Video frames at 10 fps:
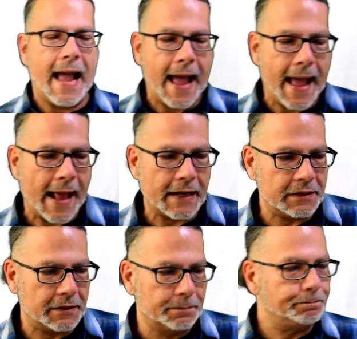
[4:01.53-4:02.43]

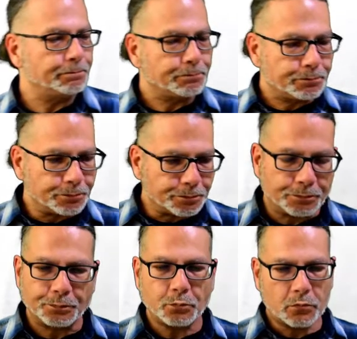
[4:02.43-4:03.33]
And
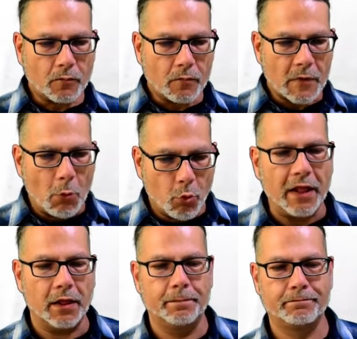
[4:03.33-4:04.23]

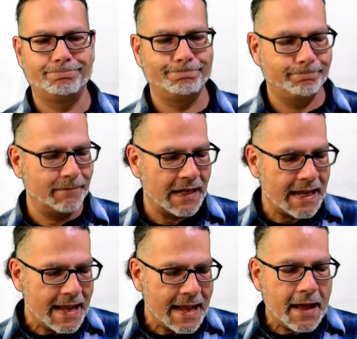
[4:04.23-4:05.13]
well,
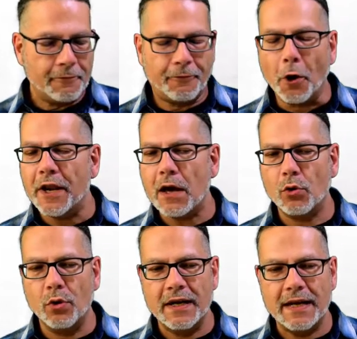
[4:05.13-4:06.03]
for
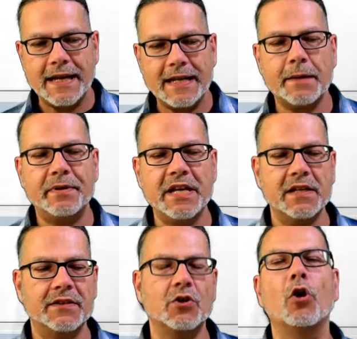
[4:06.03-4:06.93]
now it
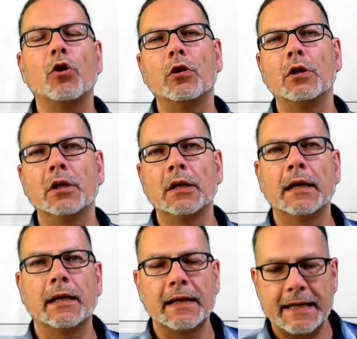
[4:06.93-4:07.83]
appears all
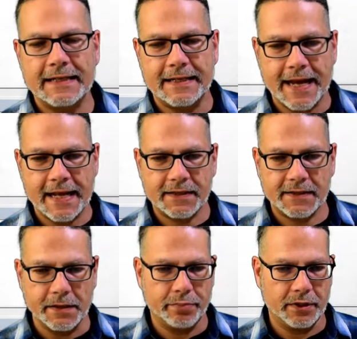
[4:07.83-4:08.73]
that
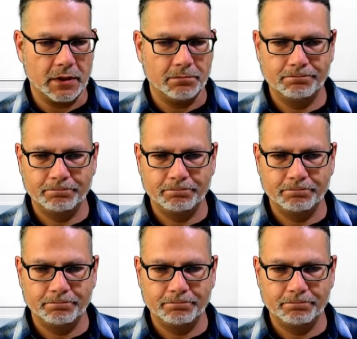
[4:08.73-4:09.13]
simple,